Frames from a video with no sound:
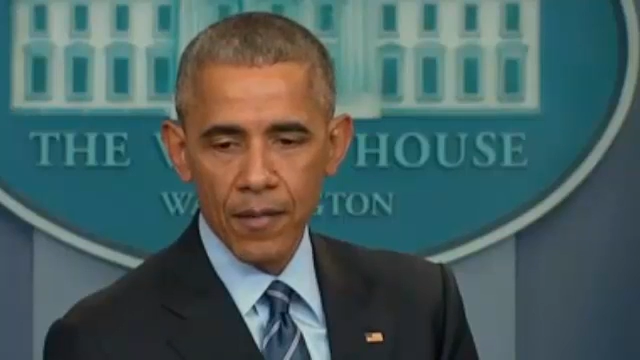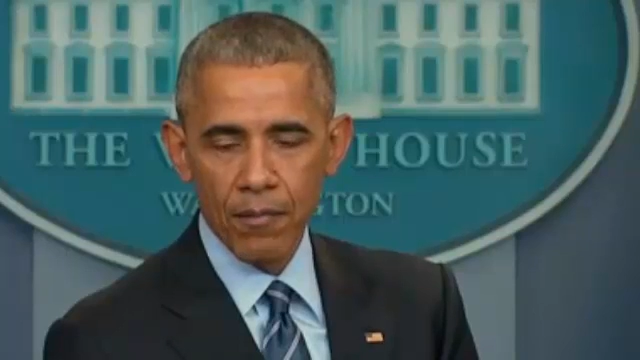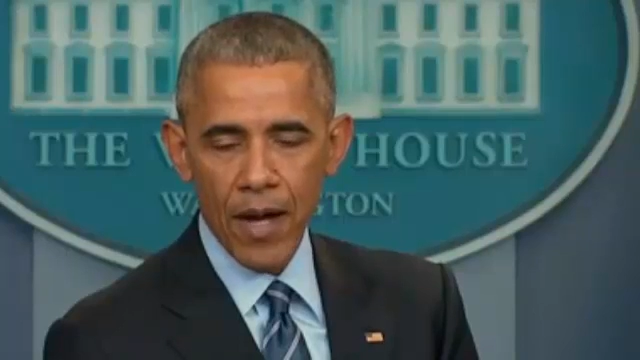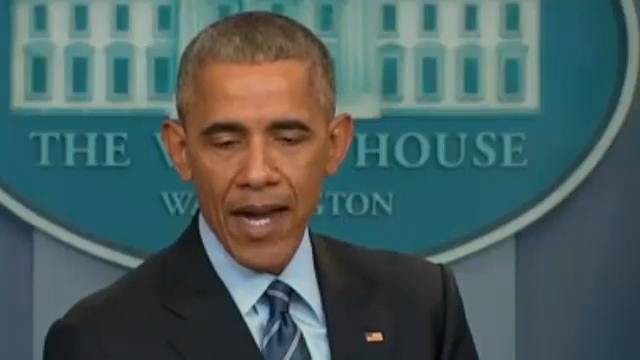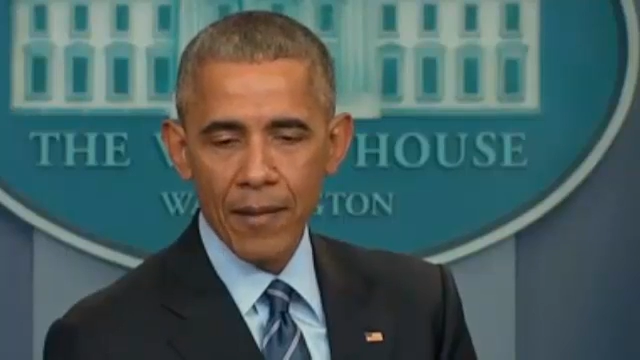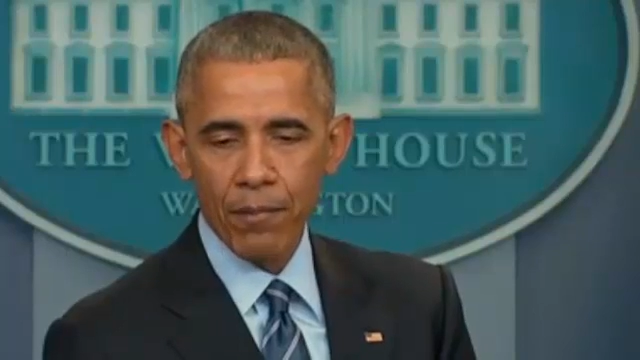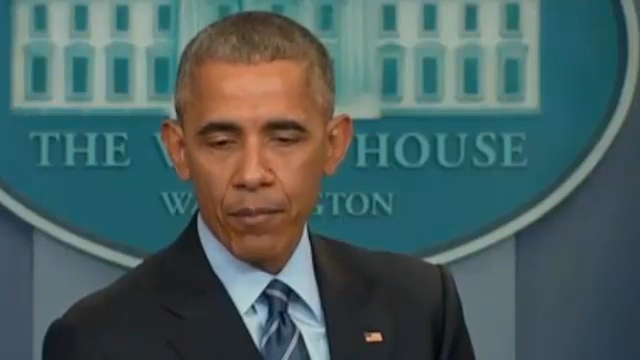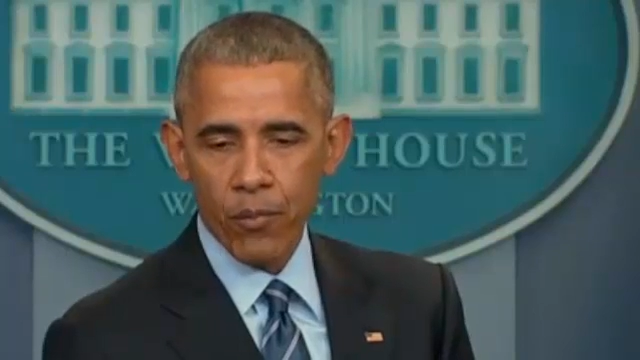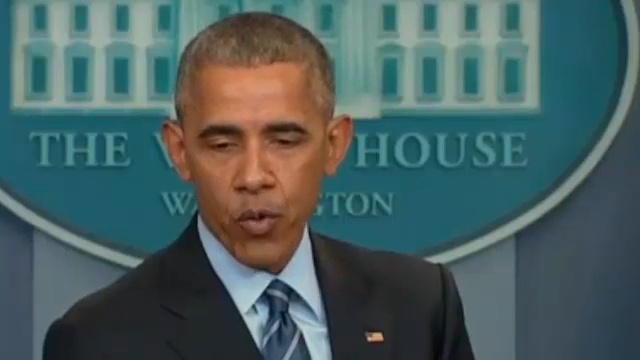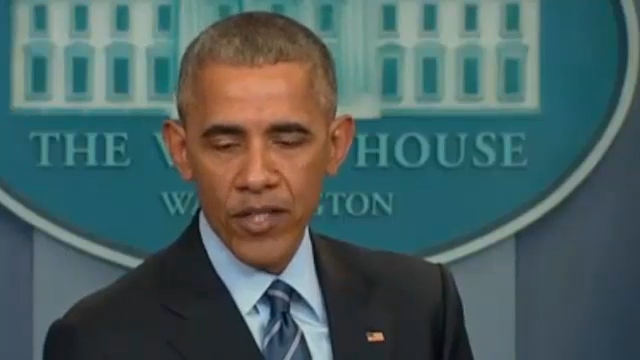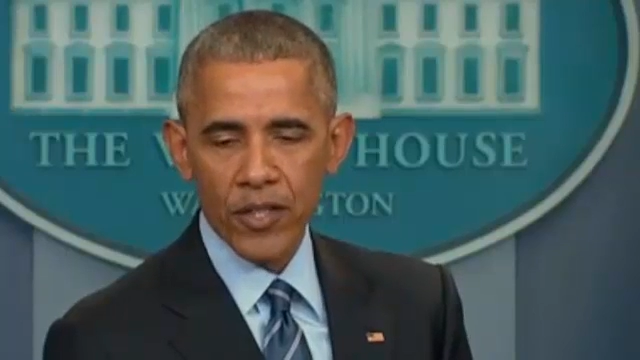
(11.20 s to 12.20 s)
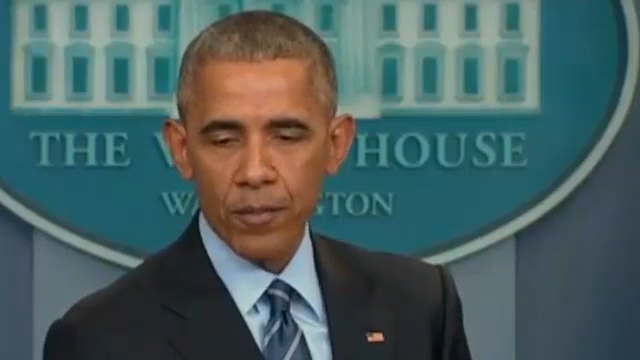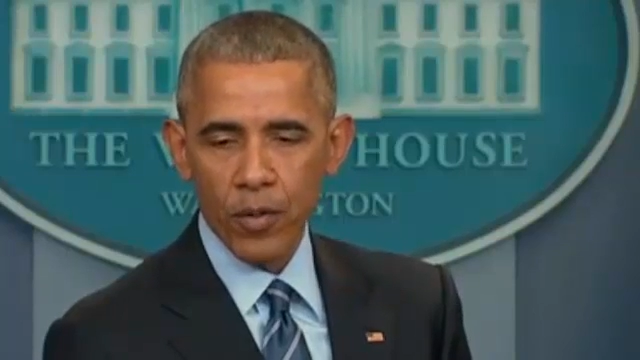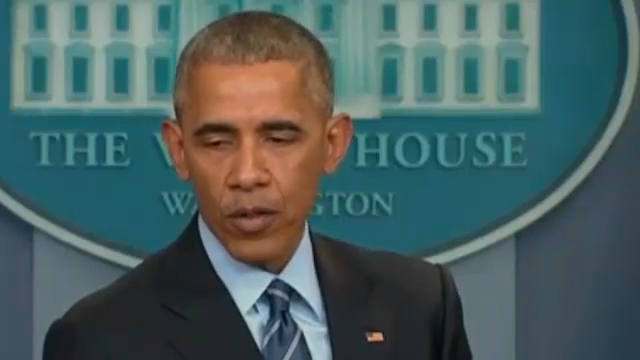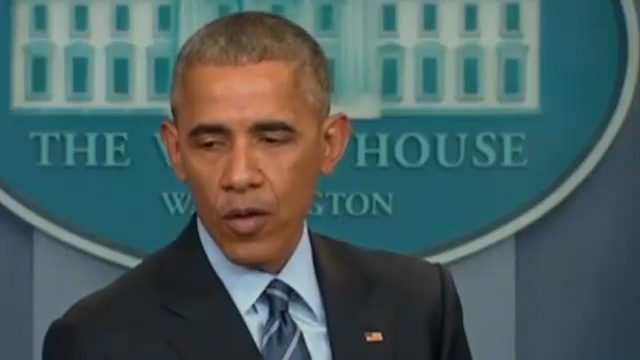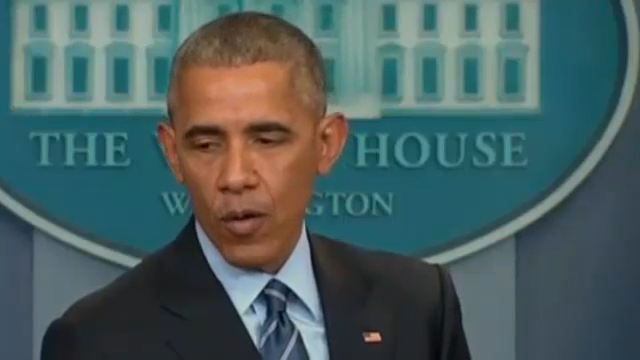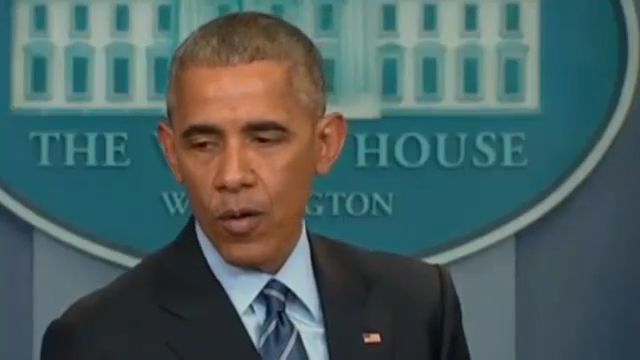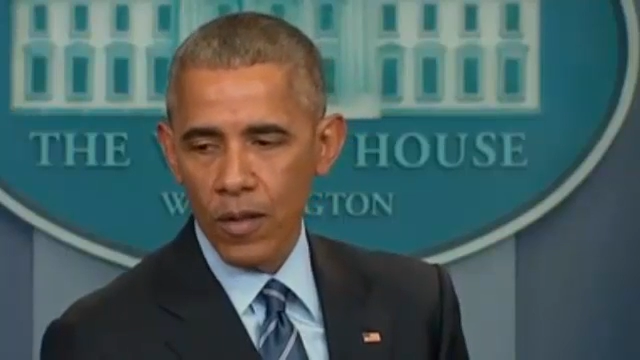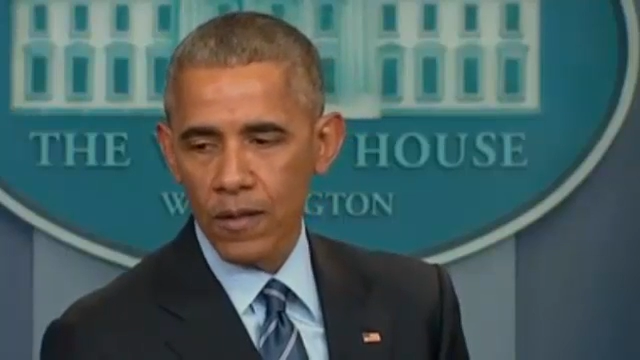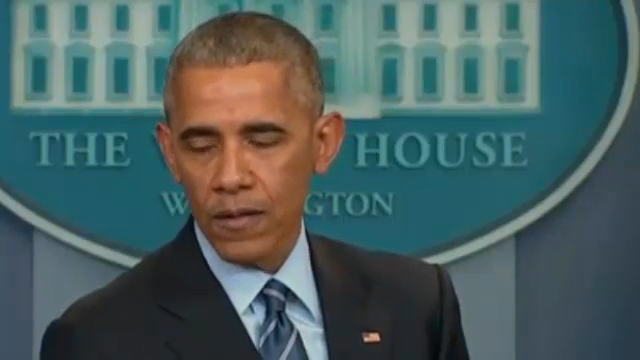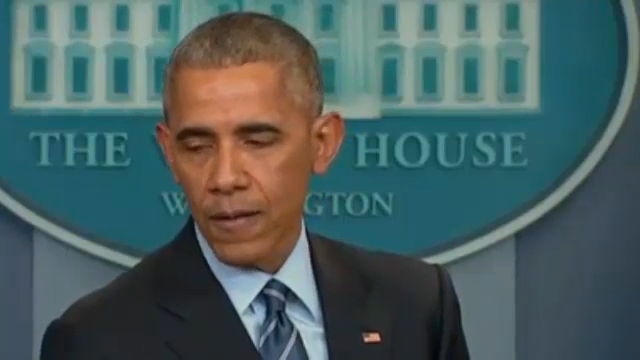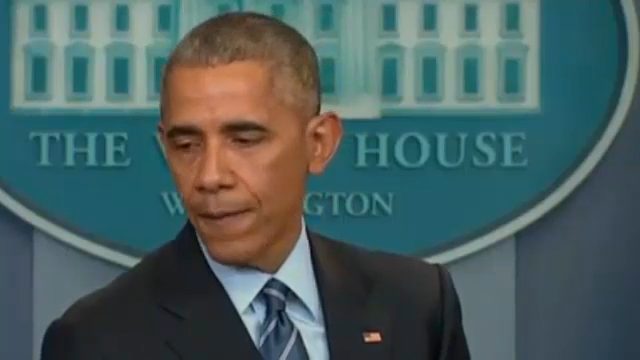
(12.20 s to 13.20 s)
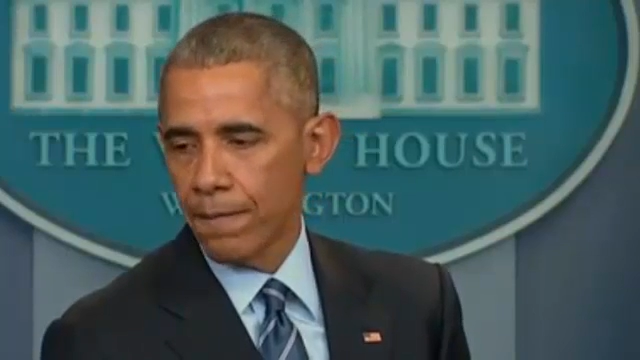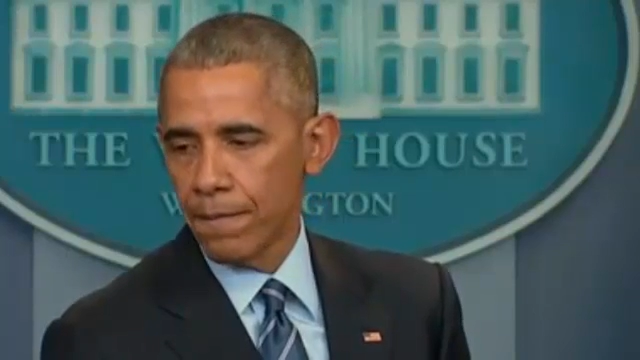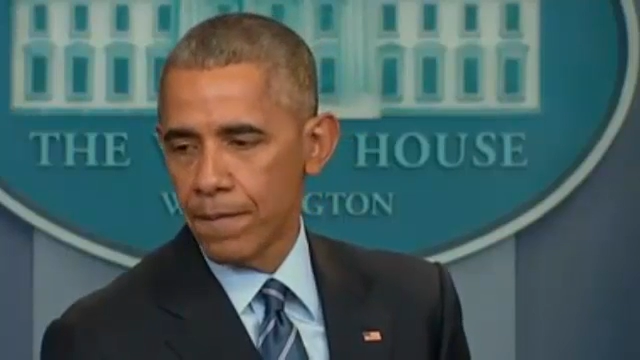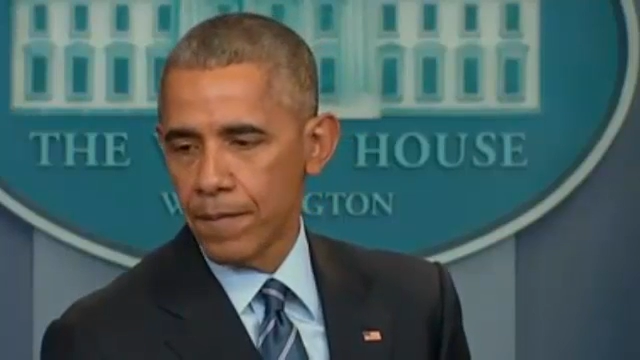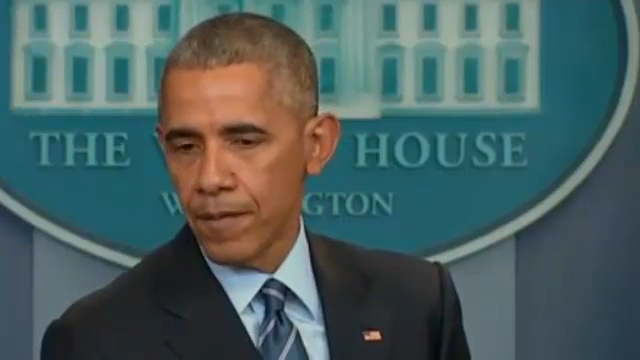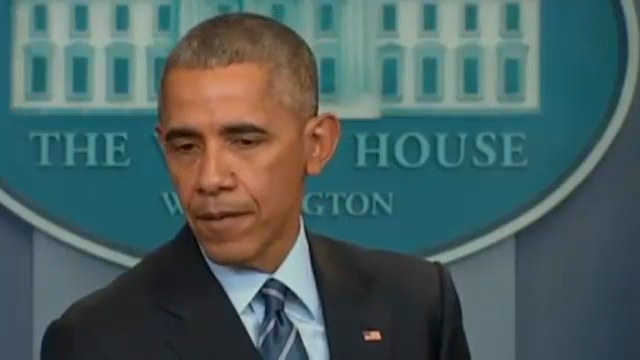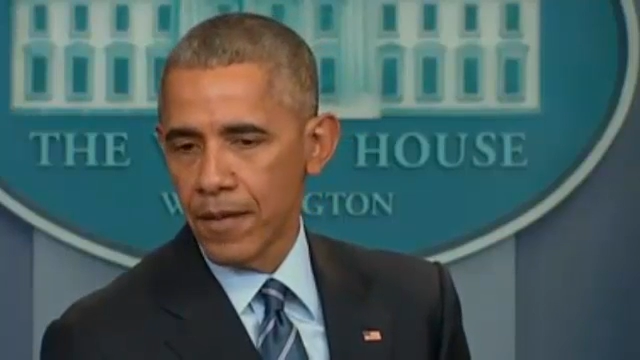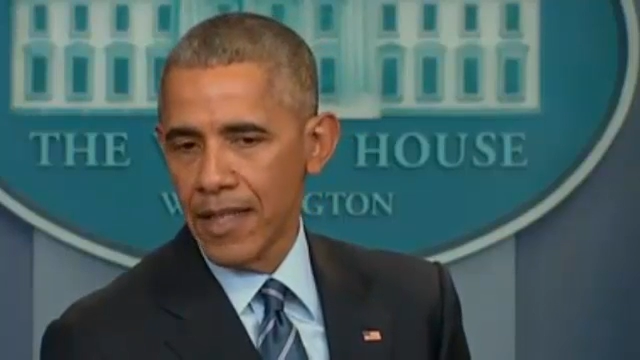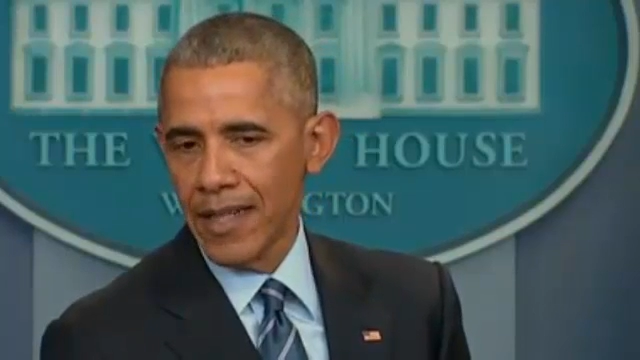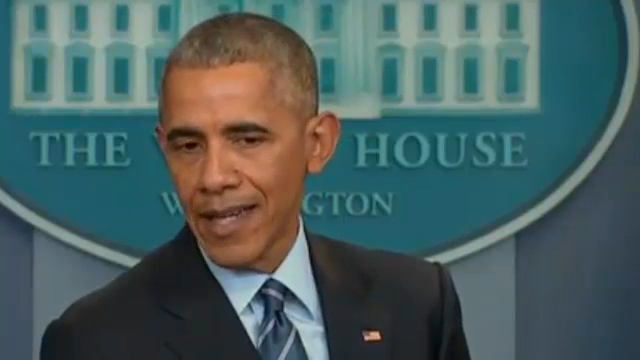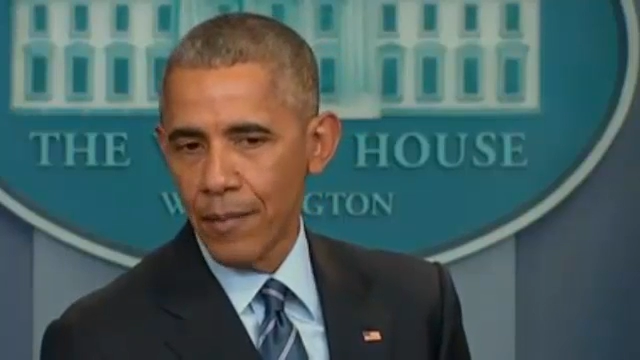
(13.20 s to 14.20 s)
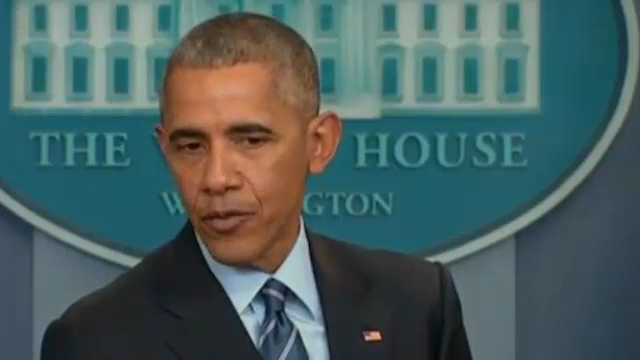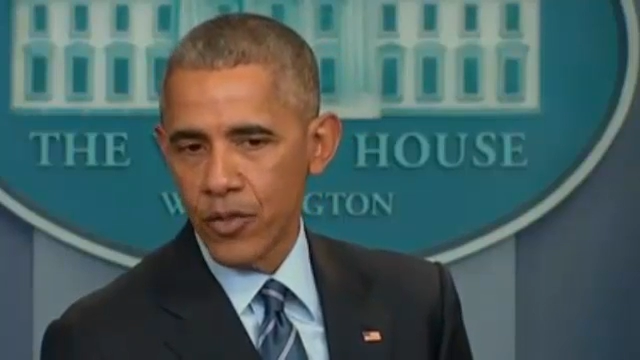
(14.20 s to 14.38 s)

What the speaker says: my principal goal leading up